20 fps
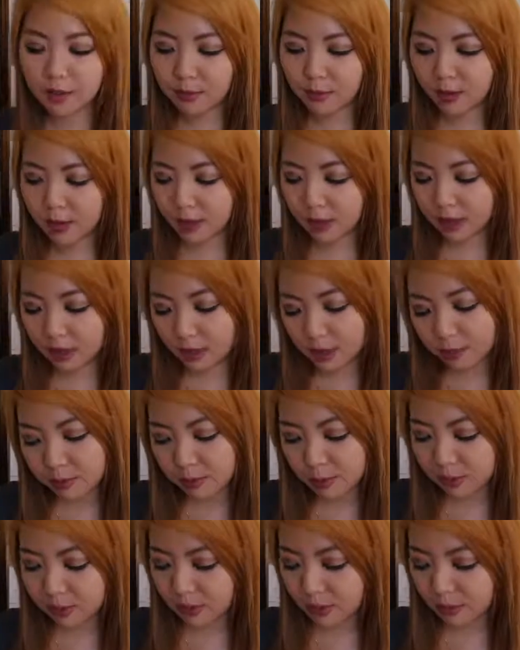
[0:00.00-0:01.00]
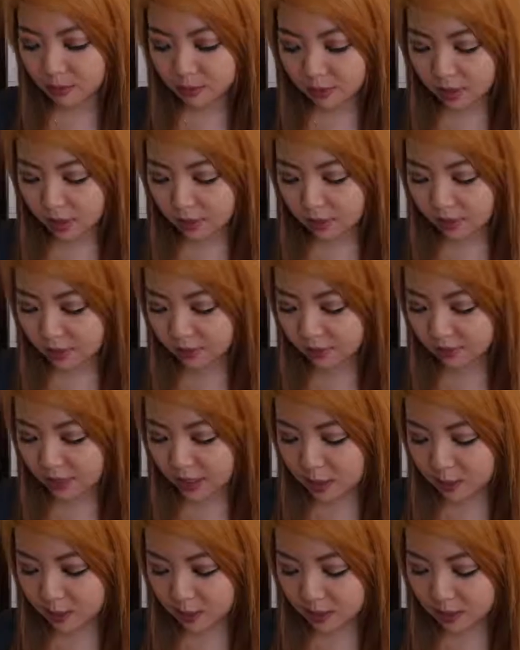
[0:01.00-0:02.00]
I want to like upload them really quick to
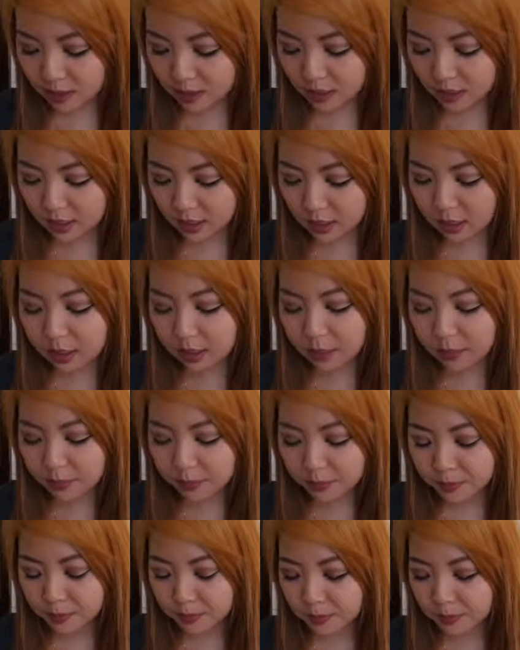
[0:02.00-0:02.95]
Facebook on here.